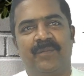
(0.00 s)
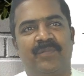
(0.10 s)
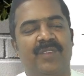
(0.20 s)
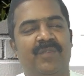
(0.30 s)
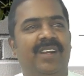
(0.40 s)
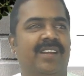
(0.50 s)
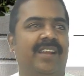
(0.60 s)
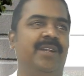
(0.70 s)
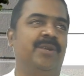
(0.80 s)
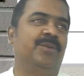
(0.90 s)
We'll
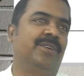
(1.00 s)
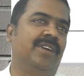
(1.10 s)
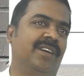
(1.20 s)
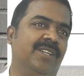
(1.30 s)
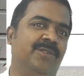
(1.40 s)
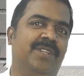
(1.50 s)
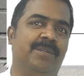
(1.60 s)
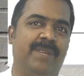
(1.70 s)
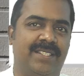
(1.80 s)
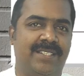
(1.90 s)
try to uh, give the
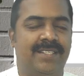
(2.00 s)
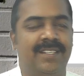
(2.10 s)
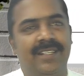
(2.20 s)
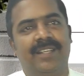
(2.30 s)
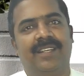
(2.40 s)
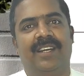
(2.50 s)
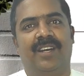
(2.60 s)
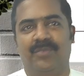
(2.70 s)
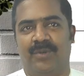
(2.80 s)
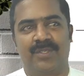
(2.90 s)
best,
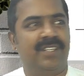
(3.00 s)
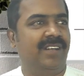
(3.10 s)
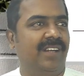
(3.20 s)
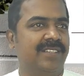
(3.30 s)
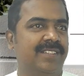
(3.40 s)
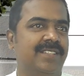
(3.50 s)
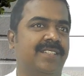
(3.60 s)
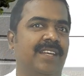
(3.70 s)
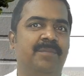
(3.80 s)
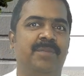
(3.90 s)
of course, in classes
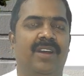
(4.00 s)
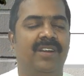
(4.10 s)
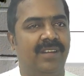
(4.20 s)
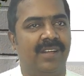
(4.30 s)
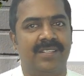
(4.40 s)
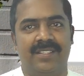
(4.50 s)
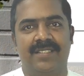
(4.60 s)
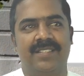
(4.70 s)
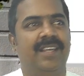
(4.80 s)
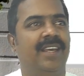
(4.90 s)
and beyond
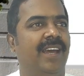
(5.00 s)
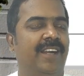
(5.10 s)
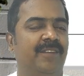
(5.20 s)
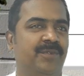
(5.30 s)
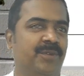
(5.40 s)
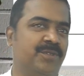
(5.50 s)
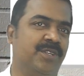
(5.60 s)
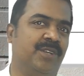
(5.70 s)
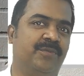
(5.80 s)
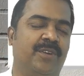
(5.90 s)
classes. And of course,
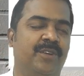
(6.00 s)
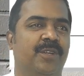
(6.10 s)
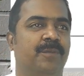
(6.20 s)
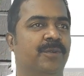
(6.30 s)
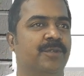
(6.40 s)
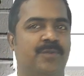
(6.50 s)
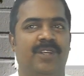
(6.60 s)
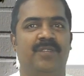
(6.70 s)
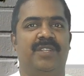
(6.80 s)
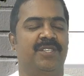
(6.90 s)
uh, for your post
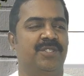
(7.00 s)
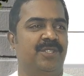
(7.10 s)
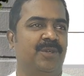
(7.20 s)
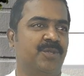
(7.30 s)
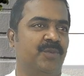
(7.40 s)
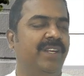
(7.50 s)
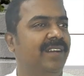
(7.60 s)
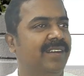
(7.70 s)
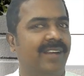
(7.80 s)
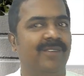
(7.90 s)
qualification also, we'll
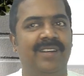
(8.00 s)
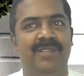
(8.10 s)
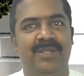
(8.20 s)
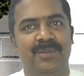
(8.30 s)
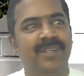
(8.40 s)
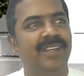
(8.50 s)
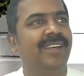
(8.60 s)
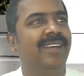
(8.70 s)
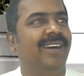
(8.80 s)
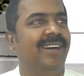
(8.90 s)
travel with you
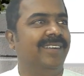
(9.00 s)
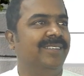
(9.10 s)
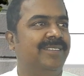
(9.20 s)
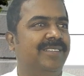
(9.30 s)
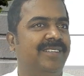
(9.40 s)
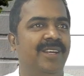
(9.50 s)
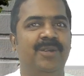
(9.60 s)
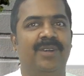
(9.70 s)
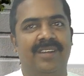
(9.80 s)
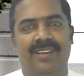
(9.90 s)
uh, till
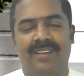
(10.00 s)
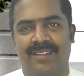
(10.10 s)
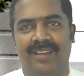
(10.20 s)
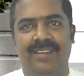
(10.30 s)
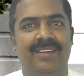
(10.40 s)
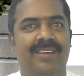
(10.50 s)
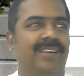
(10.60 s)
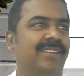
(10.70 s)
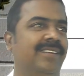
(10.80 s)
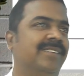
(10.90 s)
your career or
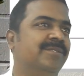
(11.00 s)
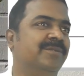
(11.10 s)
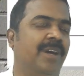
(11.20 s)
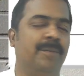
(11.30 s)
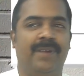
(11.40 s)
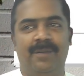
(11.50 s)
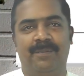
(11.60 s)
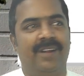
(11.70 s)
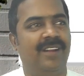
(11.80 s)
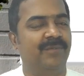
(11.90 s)

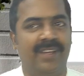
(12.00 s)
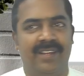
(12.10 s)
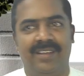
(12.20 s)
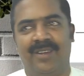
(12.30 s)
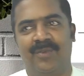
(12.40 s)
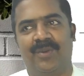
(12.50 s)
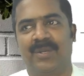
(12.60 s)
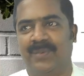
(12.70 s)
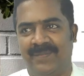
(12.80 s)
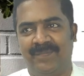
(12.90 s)
uh, of career or whatever.